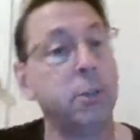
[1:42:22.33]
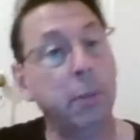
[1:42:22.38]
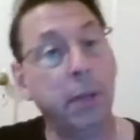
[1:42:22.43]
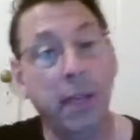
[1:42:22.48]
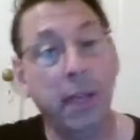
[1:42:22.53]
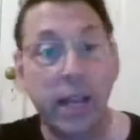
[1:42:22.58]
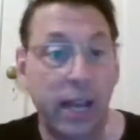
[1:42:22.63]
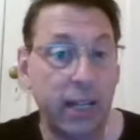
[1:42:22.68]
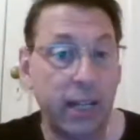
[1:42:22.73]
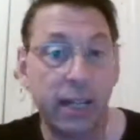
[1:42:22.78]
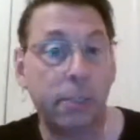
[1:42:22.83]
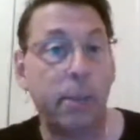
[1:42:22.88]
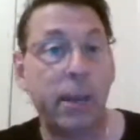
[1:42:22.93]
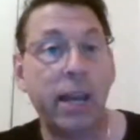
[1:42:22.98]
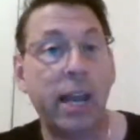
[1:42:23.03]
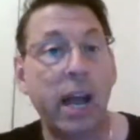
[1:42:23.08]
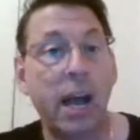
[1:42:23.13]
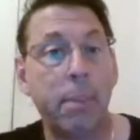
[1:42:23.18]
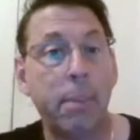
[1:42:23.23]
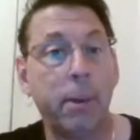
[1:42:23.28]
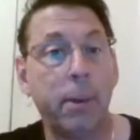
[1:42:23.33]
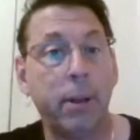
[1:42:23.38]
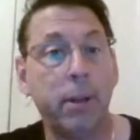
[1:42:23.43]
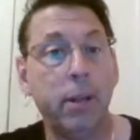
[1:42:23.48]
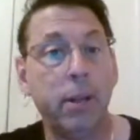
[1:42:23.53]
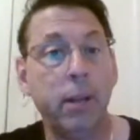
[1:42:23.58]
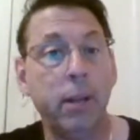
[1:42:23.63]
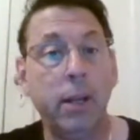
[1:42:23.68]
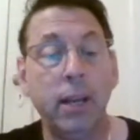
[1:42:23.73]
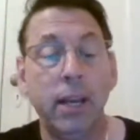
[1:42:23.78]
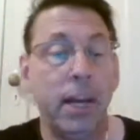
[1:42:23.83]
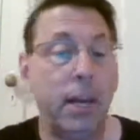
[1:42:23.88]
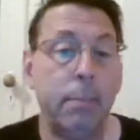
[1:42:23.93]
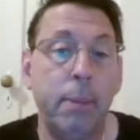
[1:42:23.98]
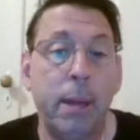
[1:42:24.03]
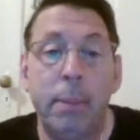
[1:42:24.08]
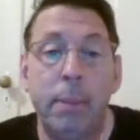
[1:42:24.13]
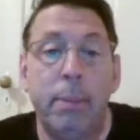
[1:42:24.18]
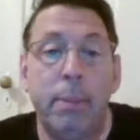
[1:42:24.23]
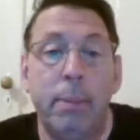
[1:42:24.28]
That may happen. It may be
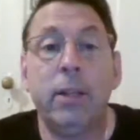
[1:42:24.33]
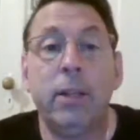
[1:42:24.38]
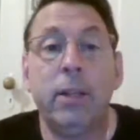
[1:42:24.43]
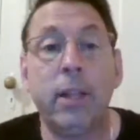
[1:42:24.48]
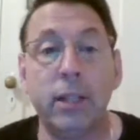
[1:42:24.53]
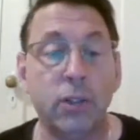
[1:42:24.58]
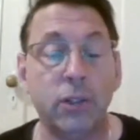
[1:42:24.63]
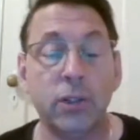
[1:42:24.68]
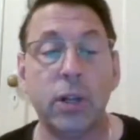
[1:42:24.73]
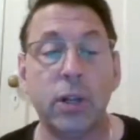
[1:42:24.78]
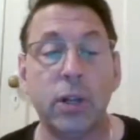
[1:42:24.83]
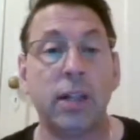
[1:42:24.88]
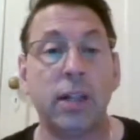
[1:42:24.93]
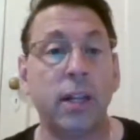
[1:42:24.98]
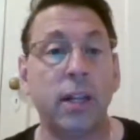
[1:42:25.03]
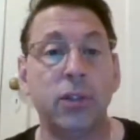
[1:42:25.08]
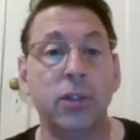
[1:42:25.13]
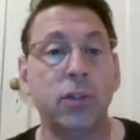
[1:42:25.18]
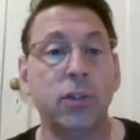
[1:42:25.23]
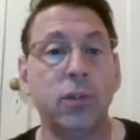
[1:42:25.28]
that's true.